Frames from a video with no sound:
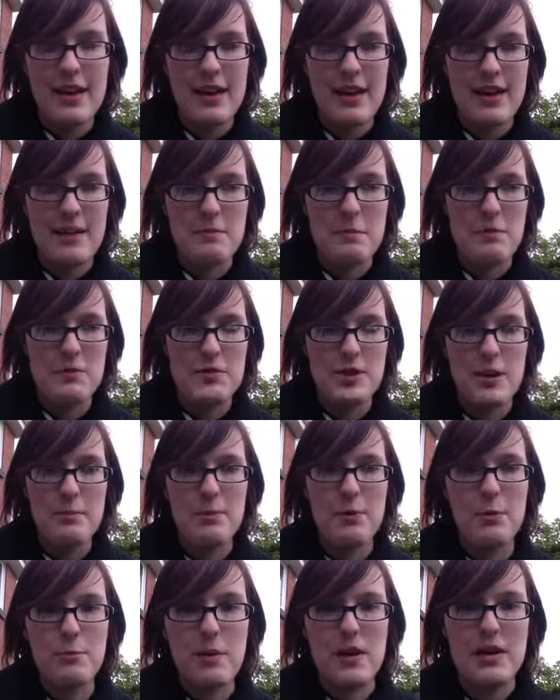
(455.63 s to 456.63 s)
Obviously, I
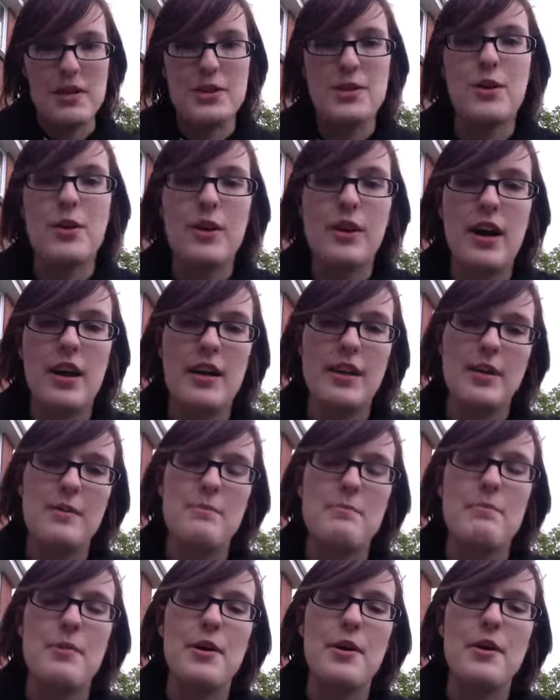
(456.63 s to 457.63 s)
bought my Scott
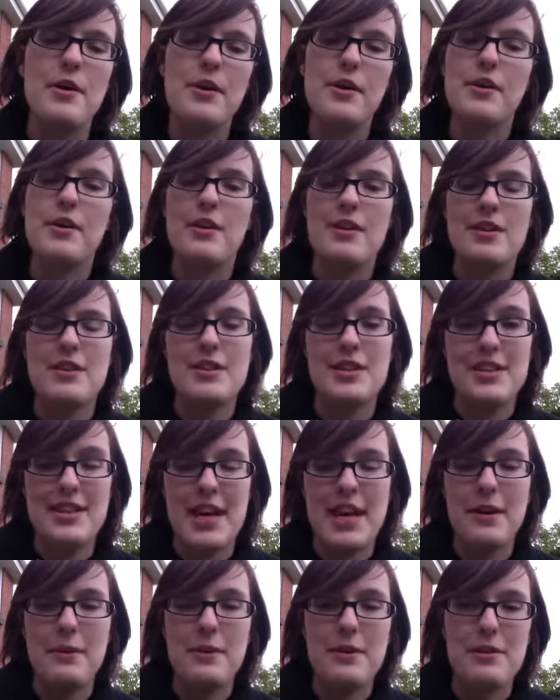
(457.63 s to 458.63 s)
Cunningham book to
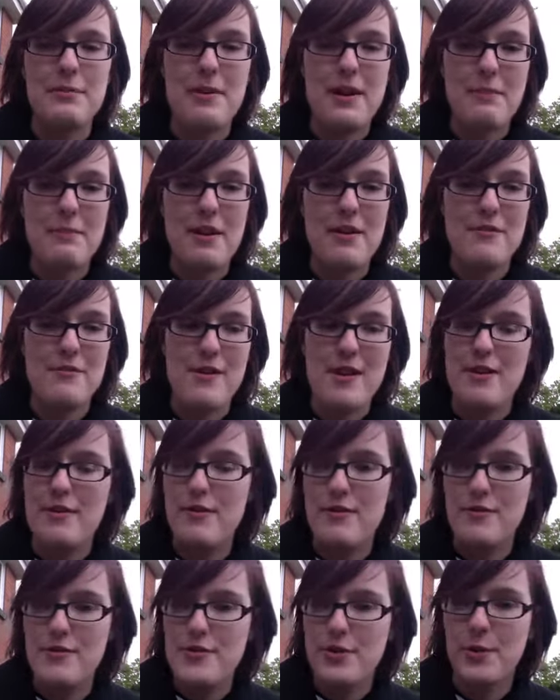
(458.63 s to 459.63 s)
take with me, but I've read
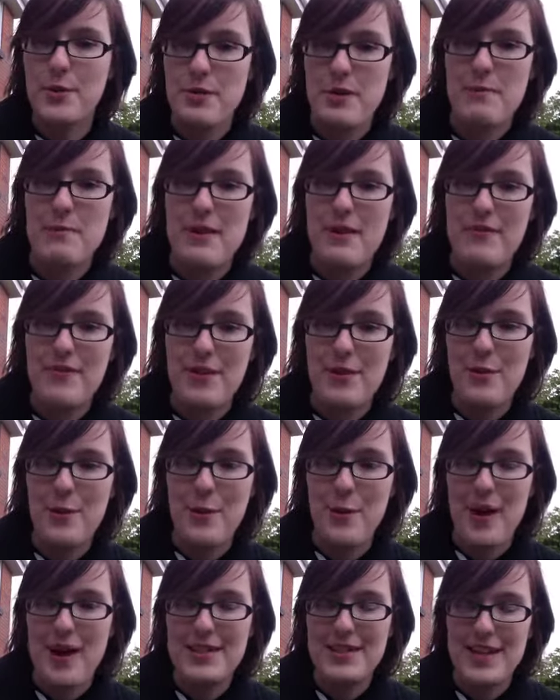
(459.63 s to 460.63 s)
through quite a bit of it
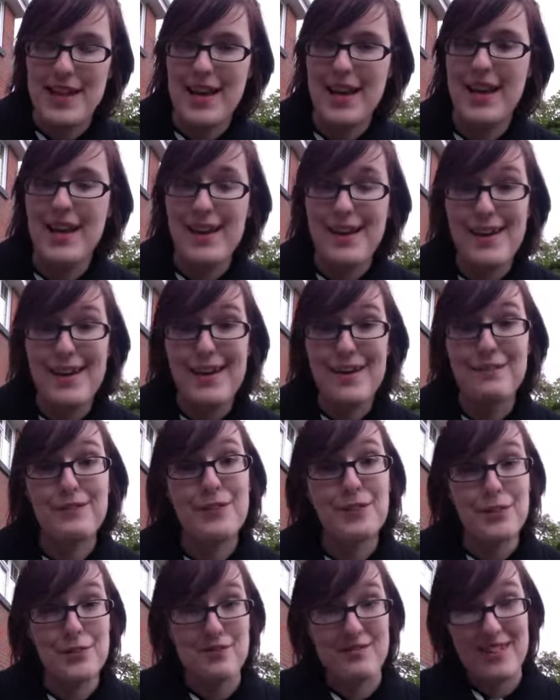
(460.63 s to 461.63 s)
already.
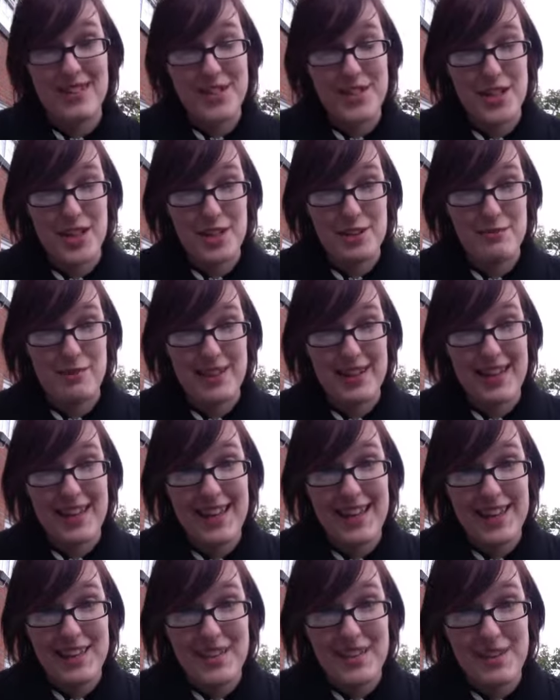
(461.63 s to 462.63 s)
Got to recharge my
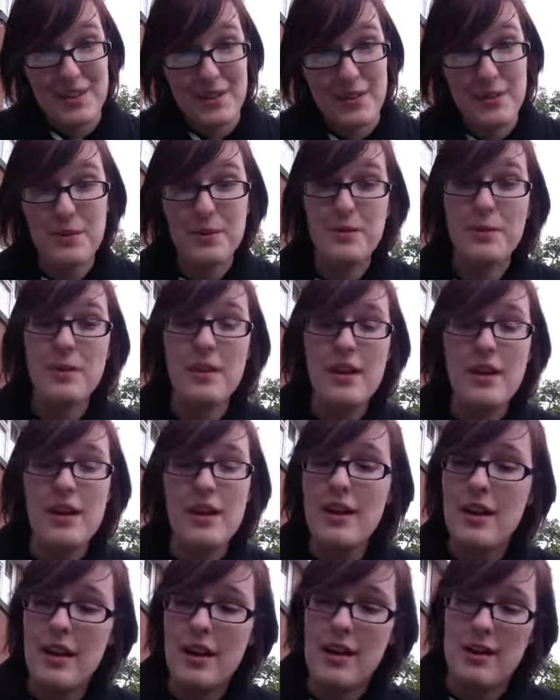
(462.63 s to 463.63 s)
Kindle.
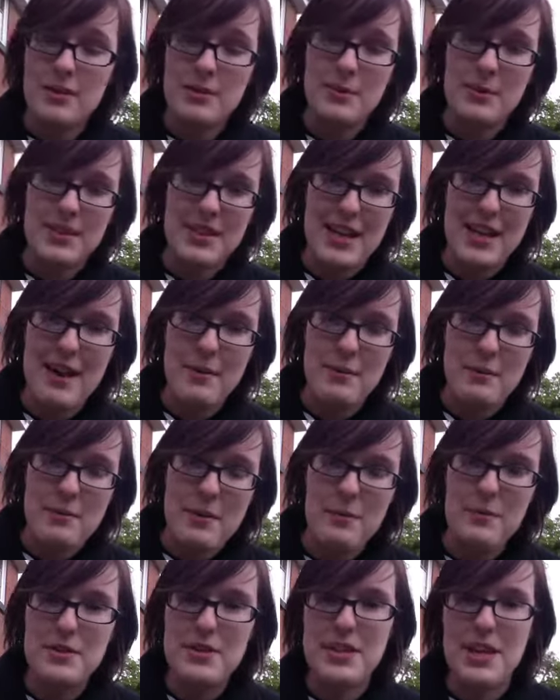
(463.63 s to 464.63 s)
I want to take that with me.
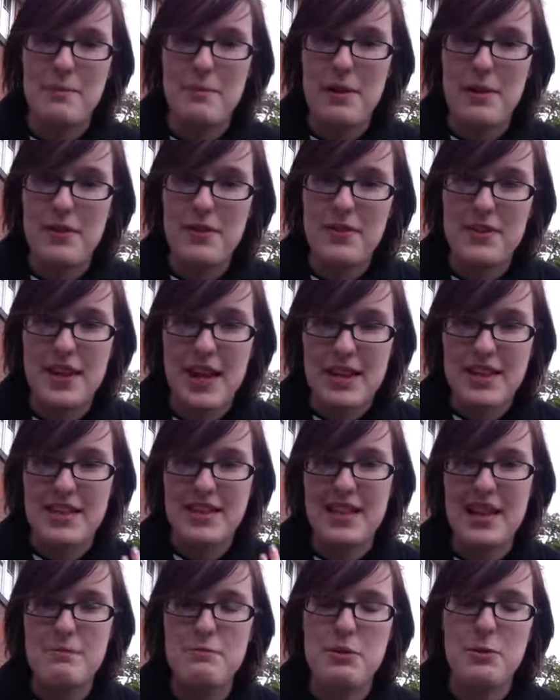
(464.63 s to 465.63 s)
I want to take this
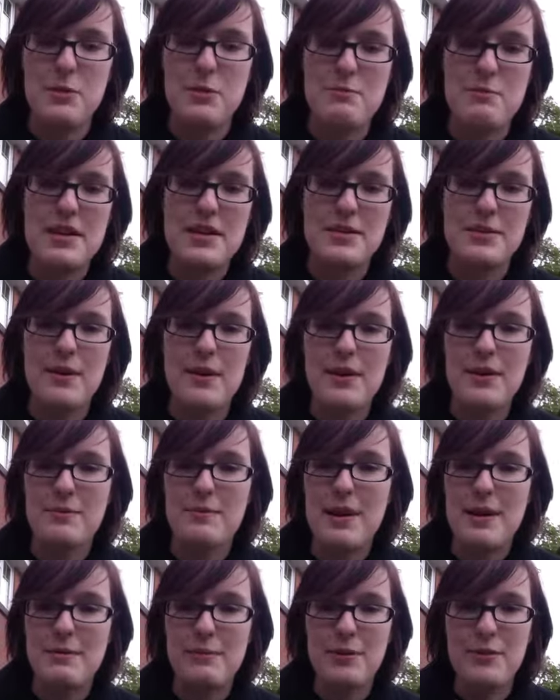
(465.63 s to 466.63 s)
laptop with me so I can
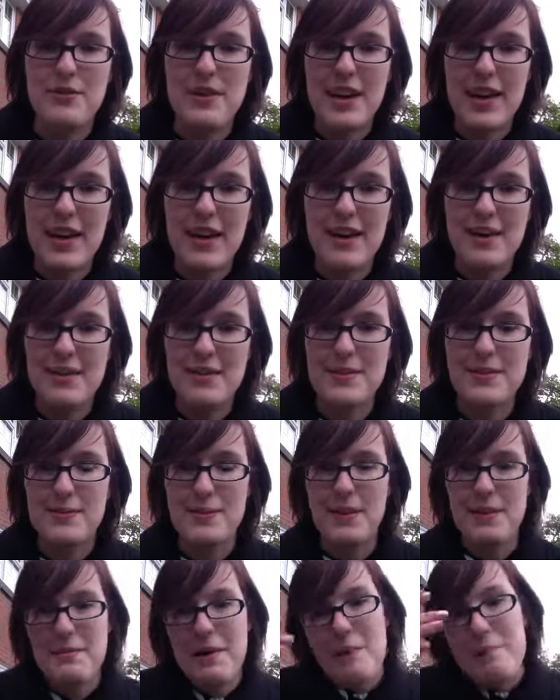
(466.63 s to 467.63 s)
make more videos
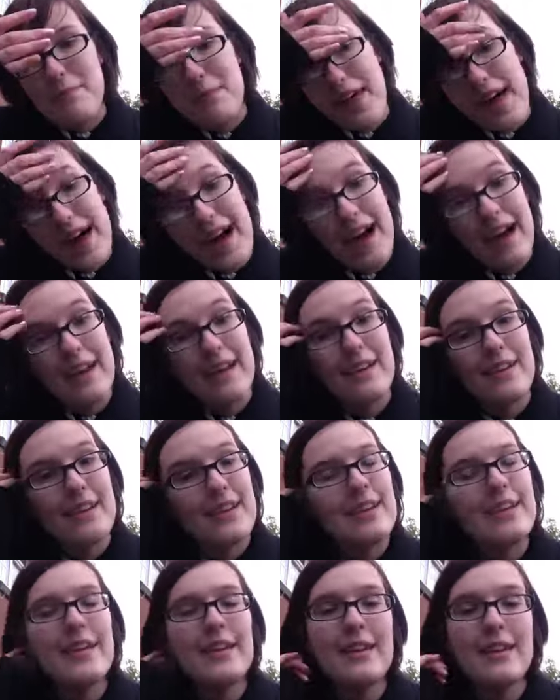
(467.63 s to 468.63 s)
while I'm up there,
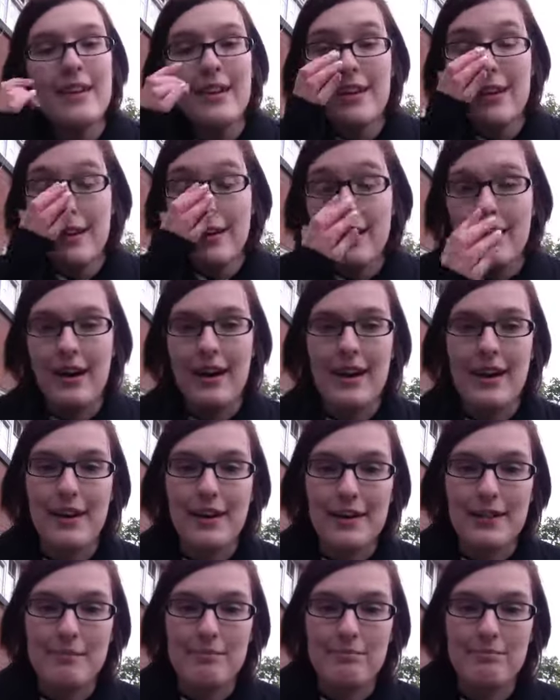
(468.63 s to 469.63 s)

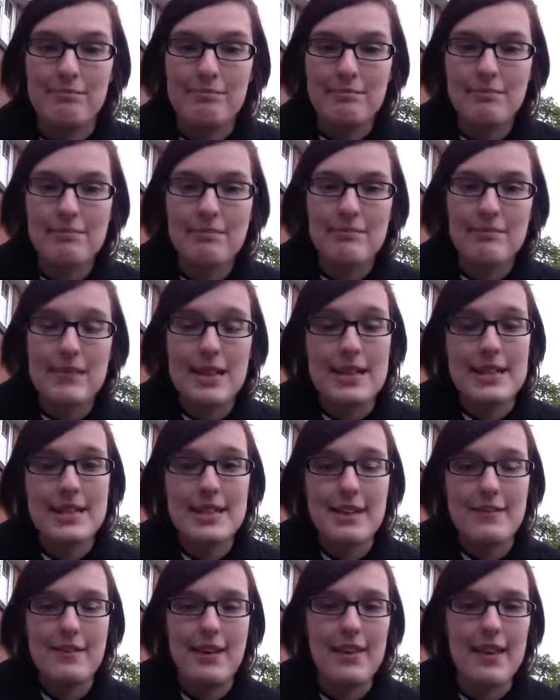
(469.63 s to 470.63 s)
and
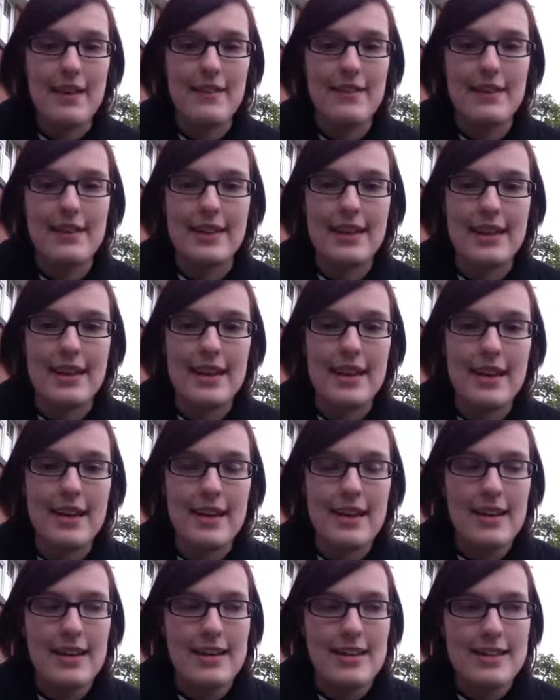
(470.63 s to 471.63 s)
stuff like that, really.
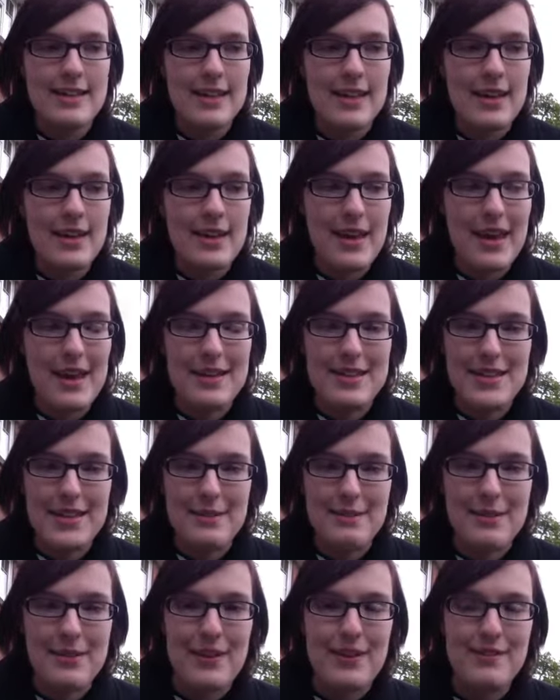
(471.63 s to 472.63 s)
So yeah, it's
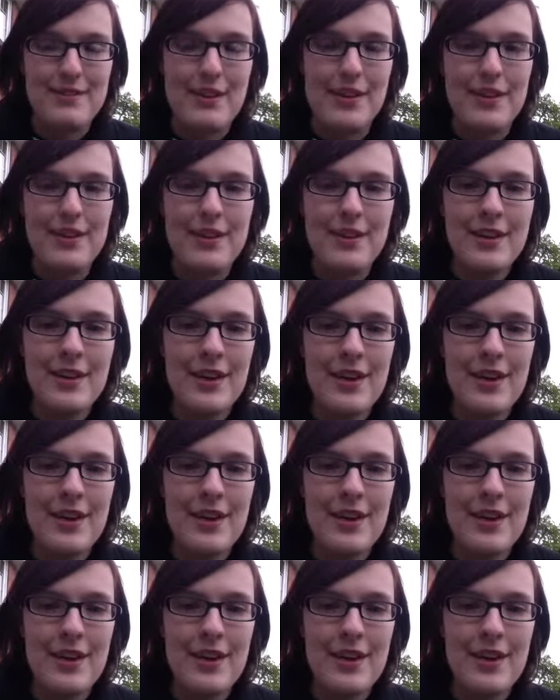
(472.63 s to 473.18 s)
going to be quite fun.